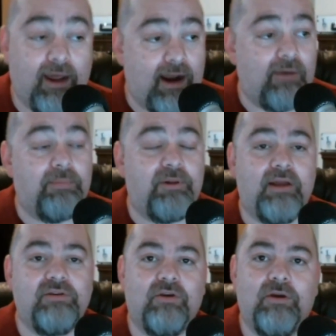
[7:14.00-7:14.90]
And I
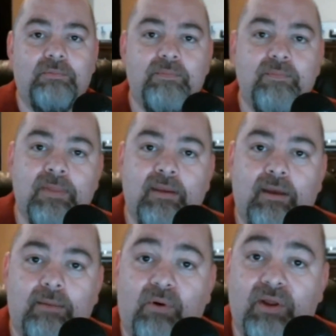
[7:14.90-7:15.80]
replied to him,
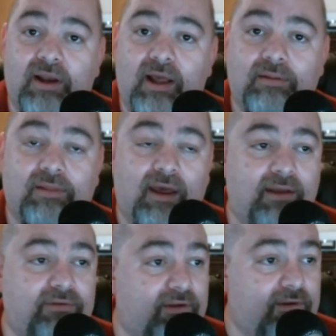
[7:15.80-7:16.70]
and pointed out
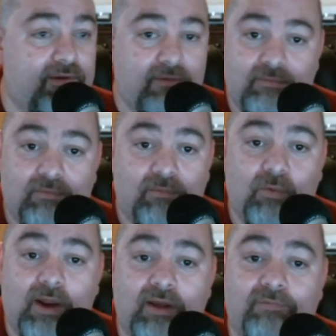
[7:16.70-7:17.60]
that
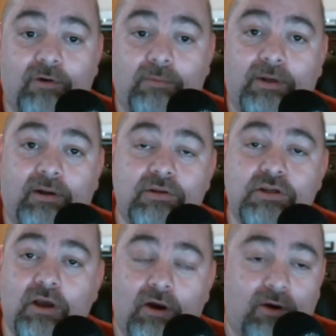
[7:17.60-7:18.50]
Ray Comfort had been on the
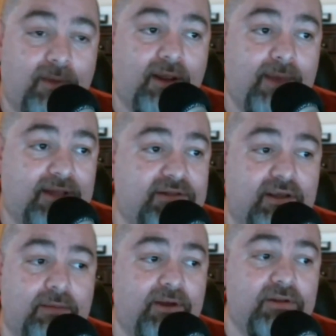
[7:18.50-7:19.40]
show and Matt
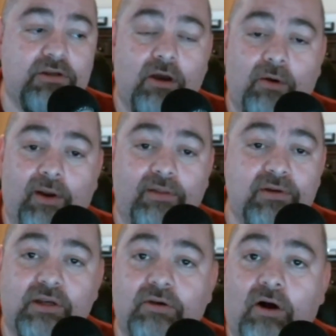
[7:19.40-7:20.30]
Slick had been on the show and
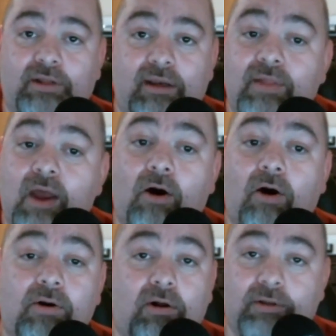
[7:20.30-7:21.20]
others had called in and they
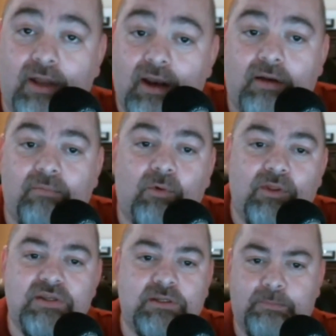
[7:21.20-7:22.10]
all called in and none of them were
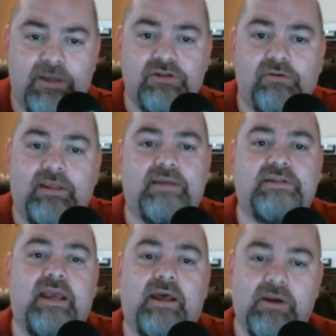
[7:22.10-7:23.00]
this special
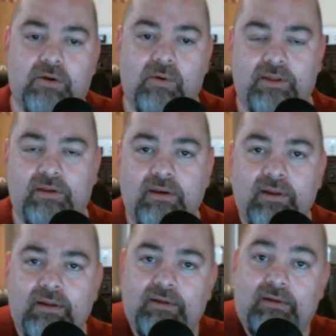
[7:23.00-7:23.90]
guest category that
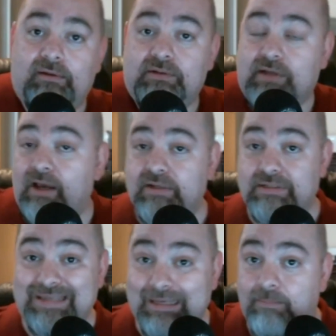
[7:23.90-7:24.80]
Sye
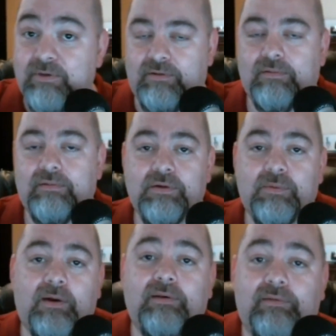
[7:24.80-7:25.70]
seemed to
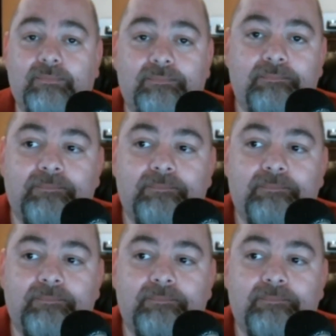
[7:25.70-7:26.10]
want.